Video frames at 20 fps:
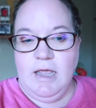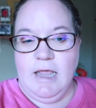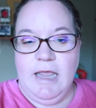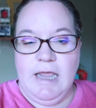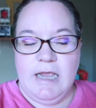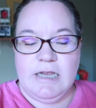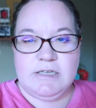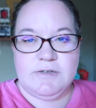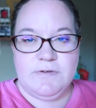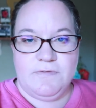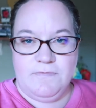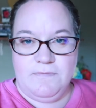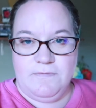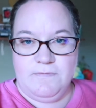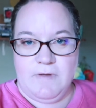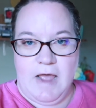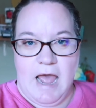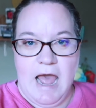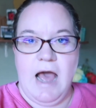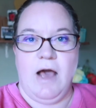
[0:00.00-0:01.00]
Each
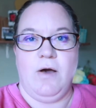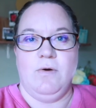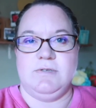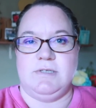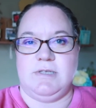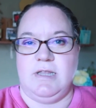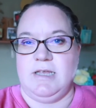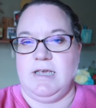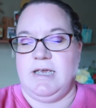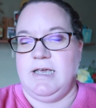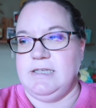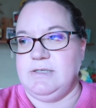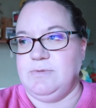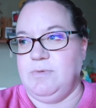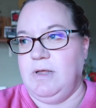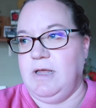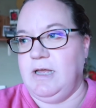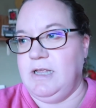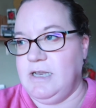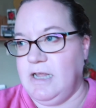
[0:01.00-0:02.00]
house that the kids
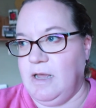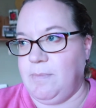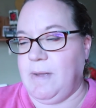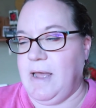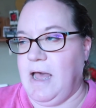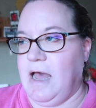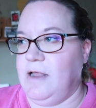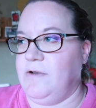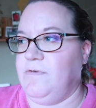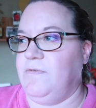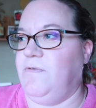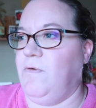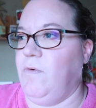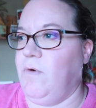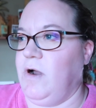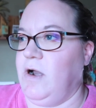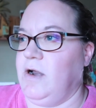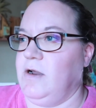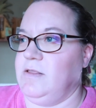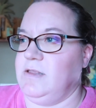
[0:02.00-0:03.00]
will end up at
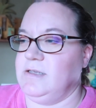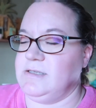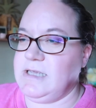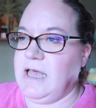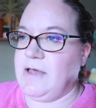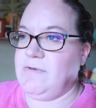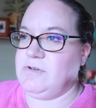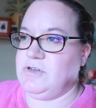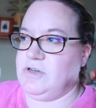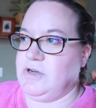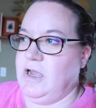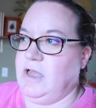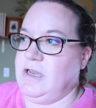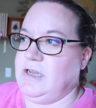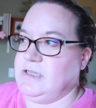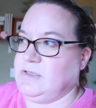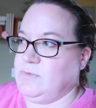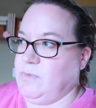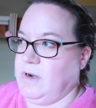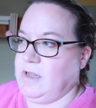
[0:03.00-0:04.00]
for the scavenger hunt
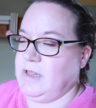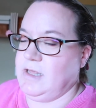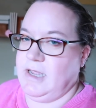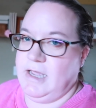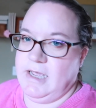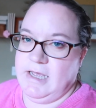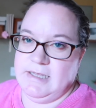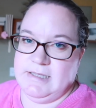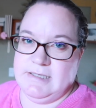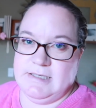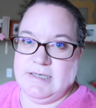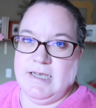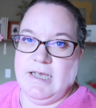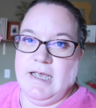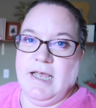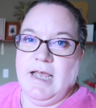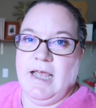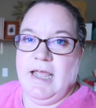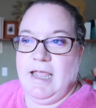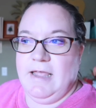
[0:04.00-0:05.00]
is one of the kids
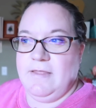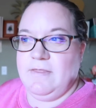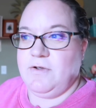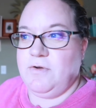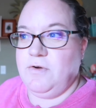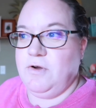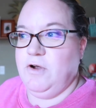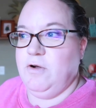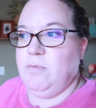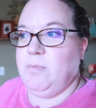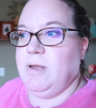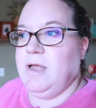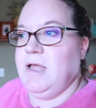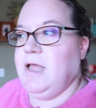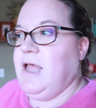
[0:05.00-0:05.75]
in the group